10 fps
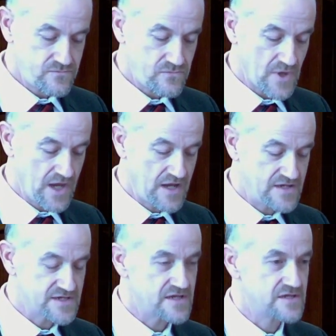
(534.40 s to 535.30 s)
And he
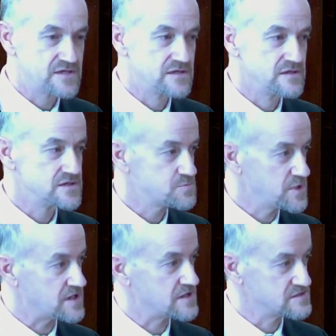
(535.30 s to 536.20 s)
said,
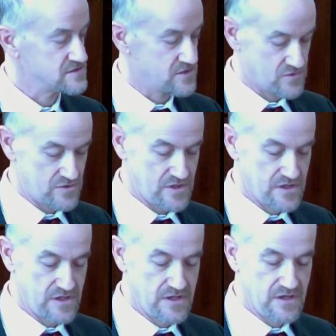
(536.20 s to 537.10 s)
Speak, Lord,
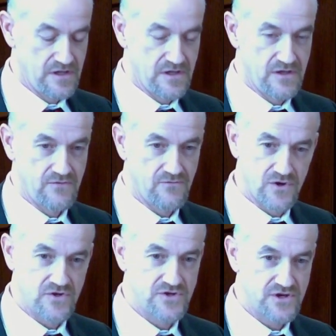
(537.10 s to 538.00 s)
for
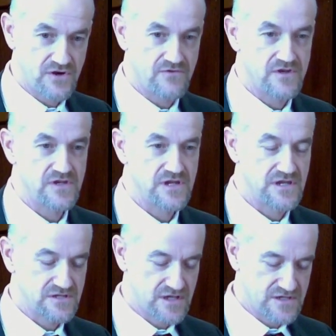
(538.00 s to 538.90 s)
your servant
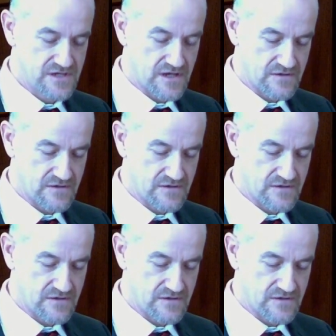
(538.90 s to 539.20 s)
is listening.